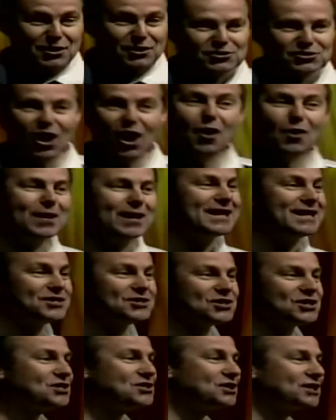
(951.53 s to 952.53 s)
So
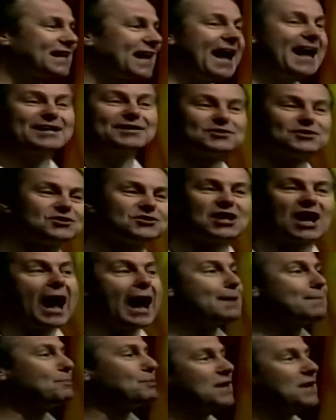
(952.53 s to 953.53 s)
easy to get into
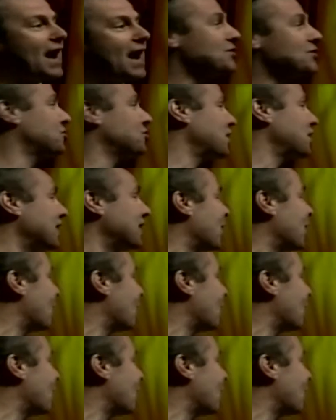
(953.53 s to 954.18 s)
typecasting